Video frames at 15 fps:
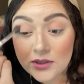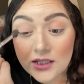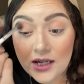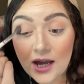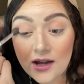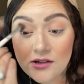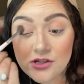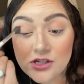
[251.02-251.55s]

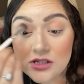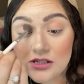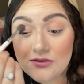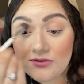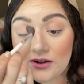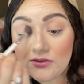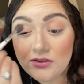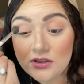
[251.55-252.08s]
yeah, just
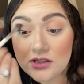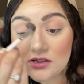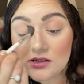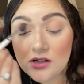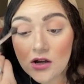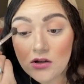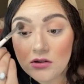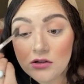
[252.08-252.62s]
fluffing
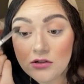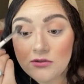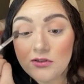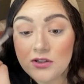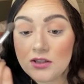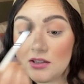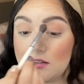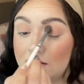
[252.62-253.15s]
this all
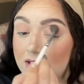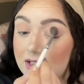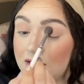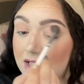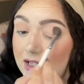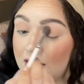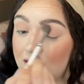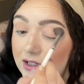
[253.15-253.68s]
over the lid
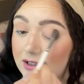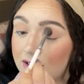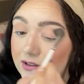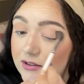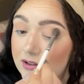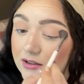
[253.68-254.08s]
here.